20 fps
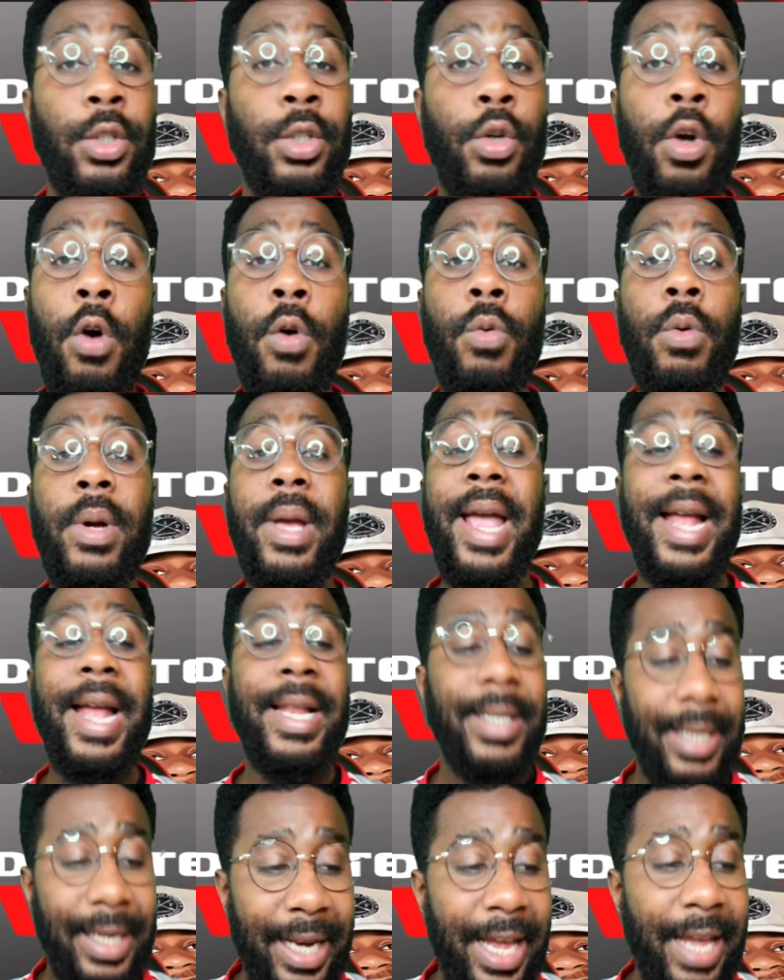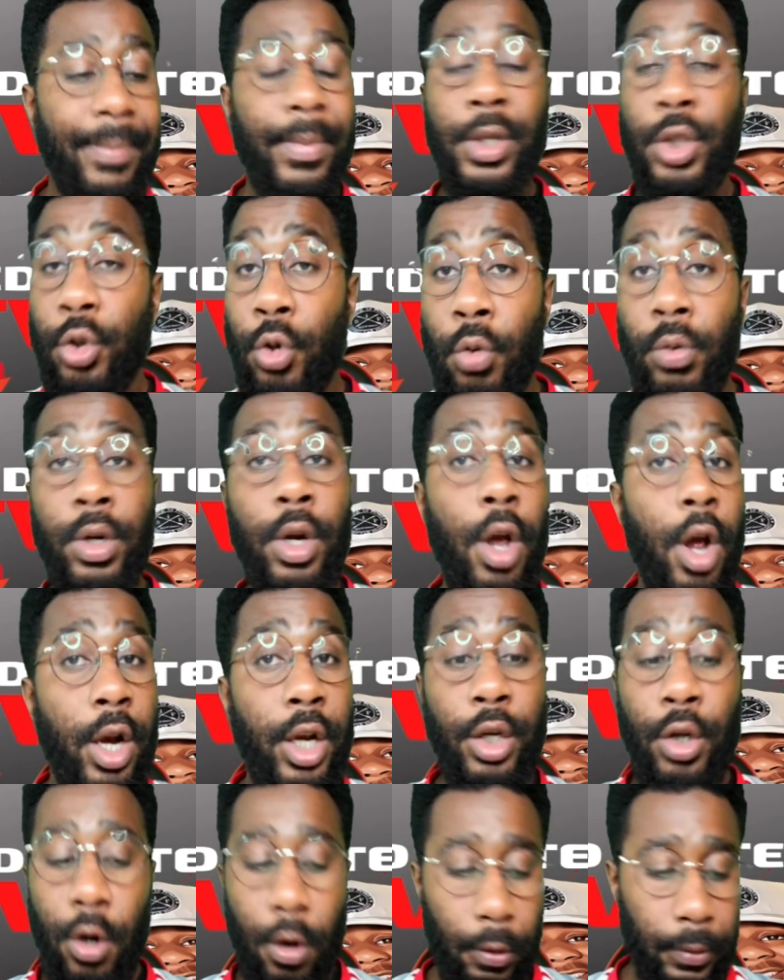go and claim and score an early
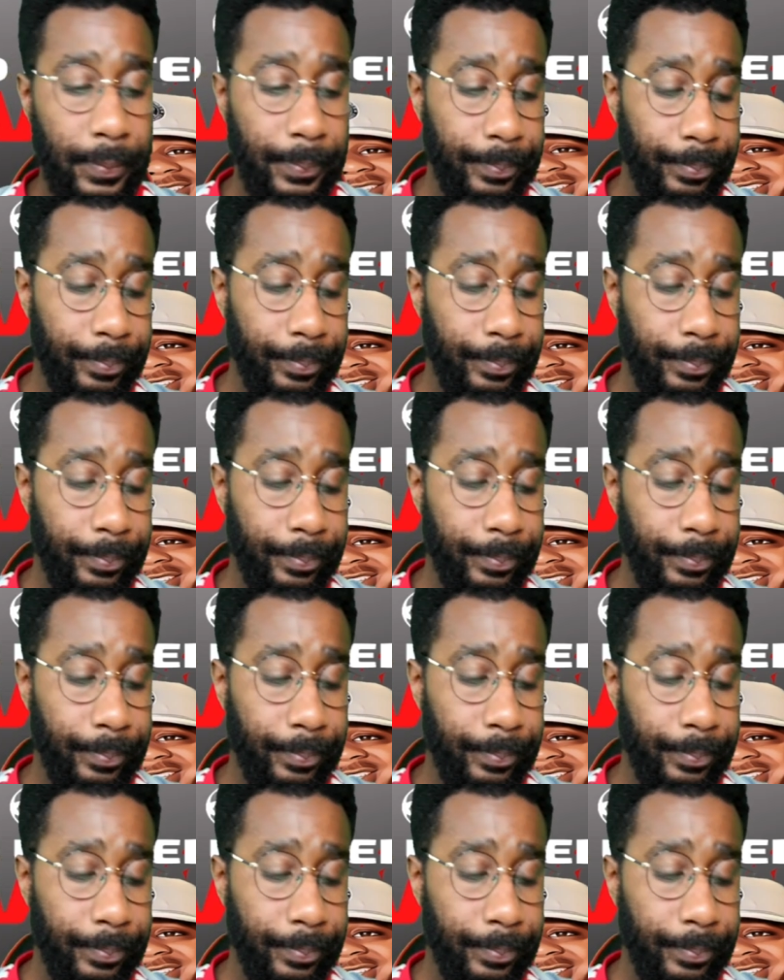goal